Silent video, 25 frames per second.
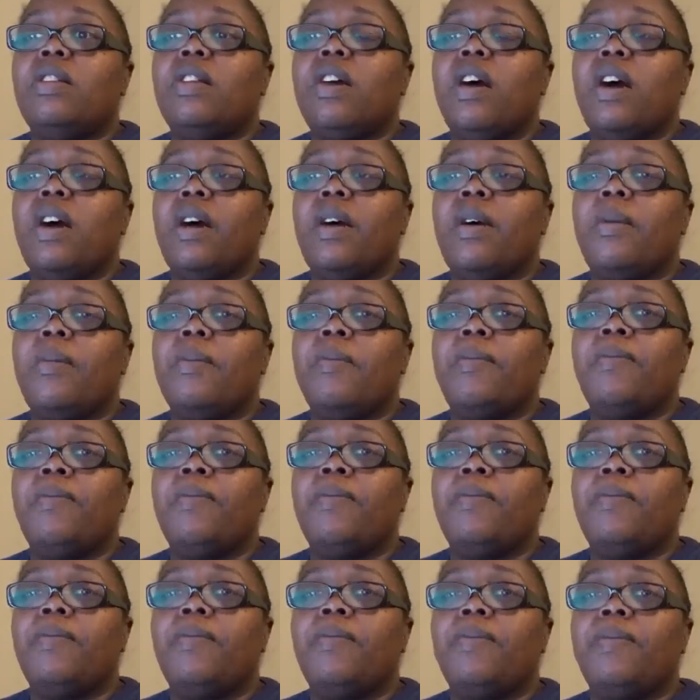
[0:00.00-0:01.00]
um,
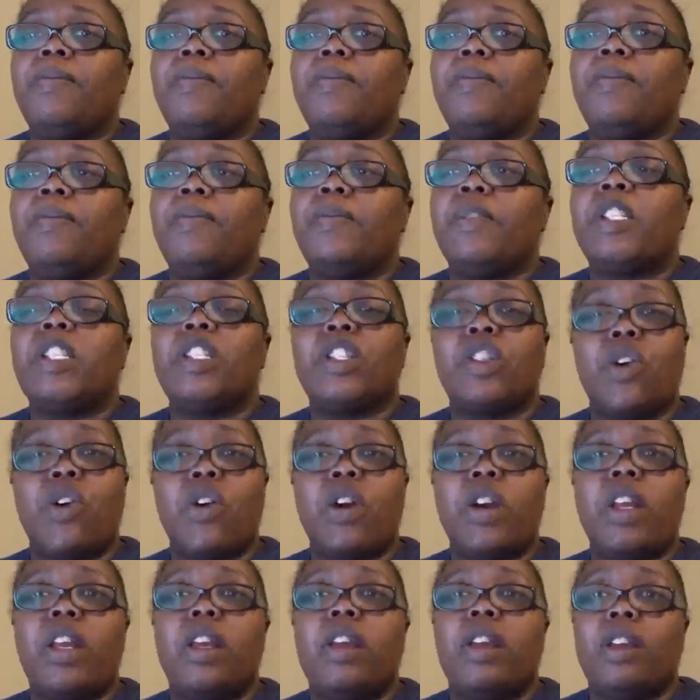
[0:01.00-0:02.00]

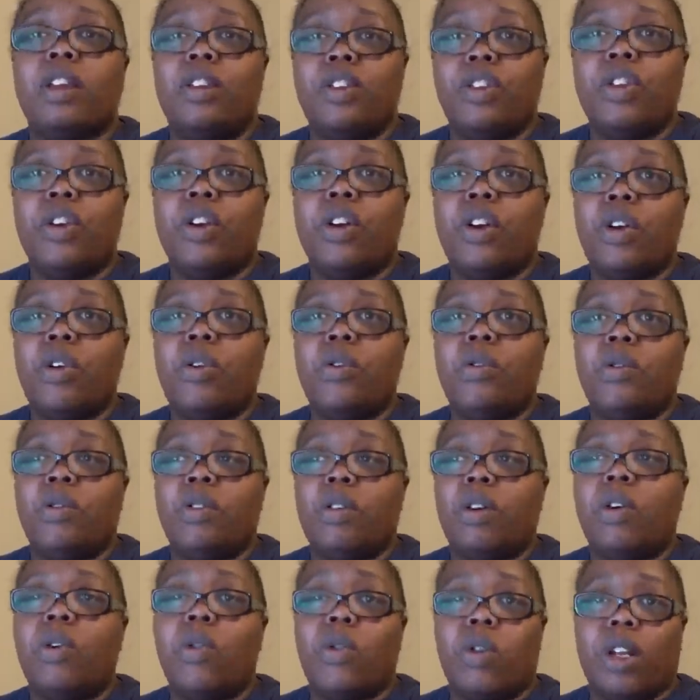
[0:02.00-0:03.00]
starting your
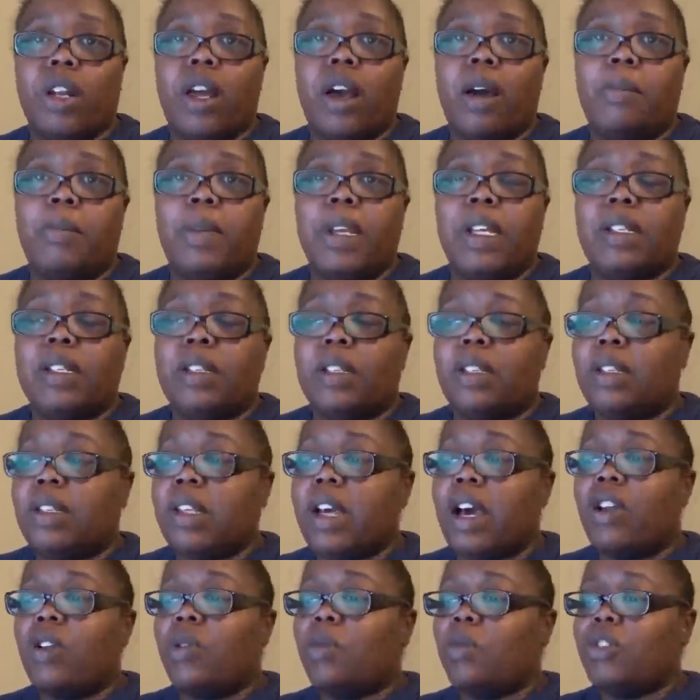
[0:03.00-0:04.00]
own online business.
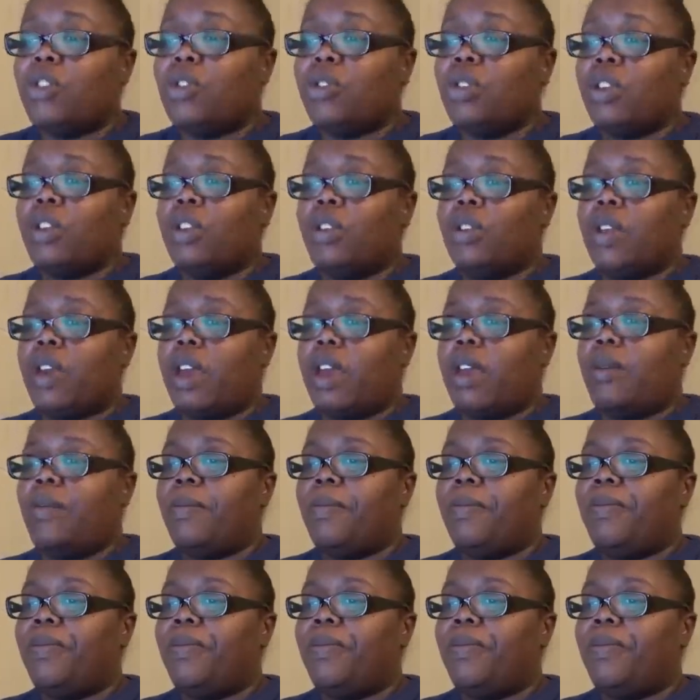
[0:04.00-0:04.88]
I don't want you to do that.